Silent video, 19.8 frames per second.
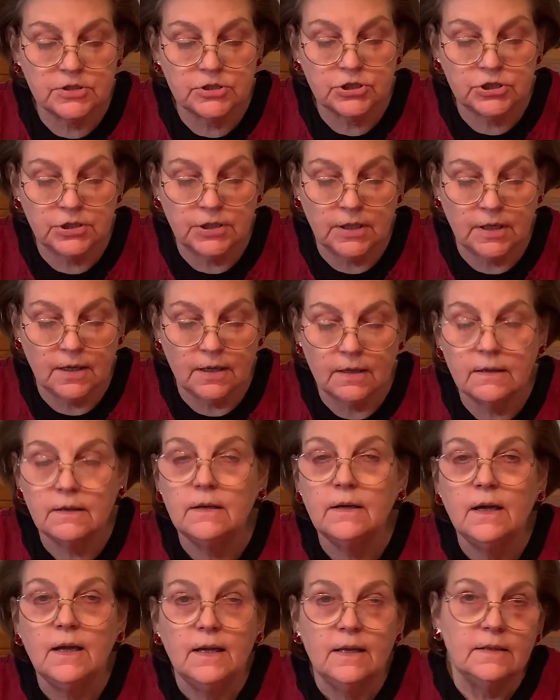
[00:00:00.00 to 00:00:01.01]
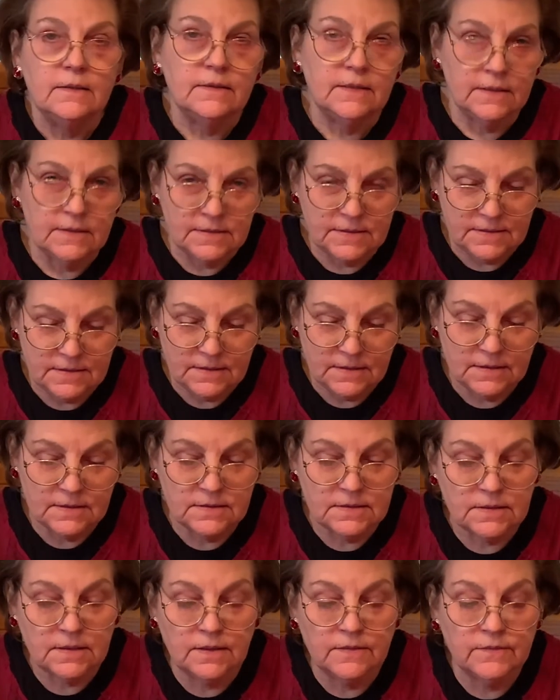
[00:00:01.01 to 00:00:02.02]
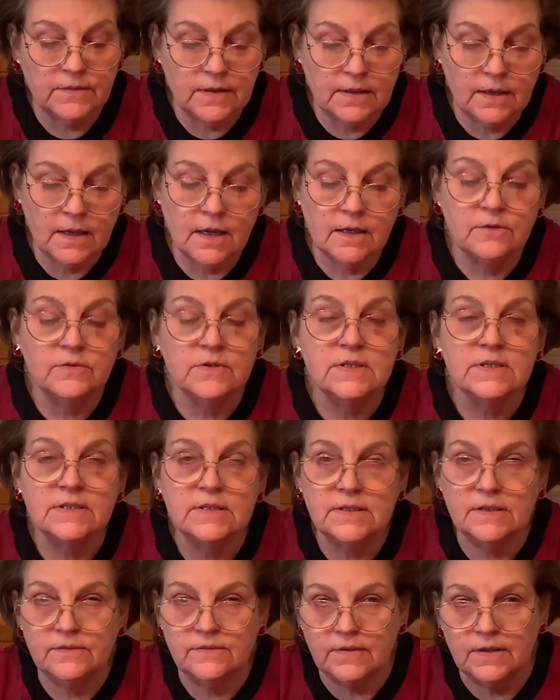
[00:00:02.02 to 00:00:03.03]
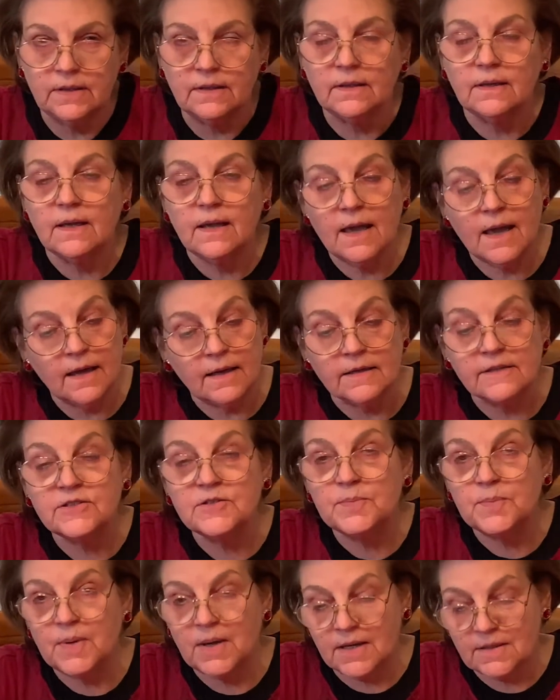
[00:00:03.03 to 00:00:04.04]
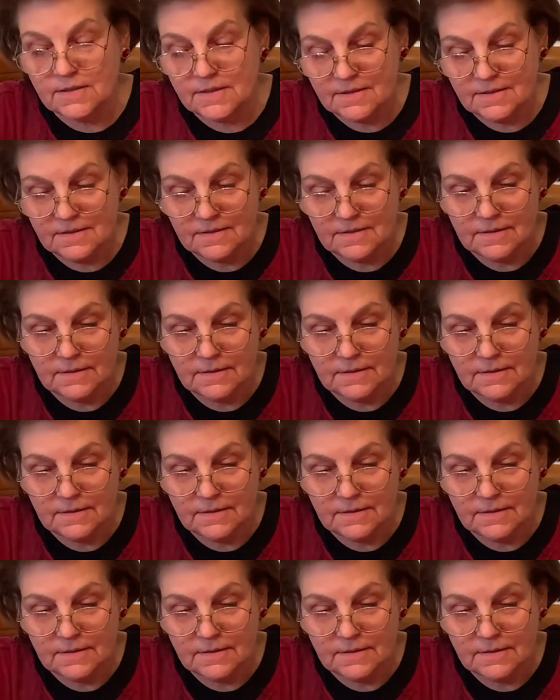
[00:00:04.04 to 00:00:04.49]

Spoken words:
share. This is giving and receiving at its best.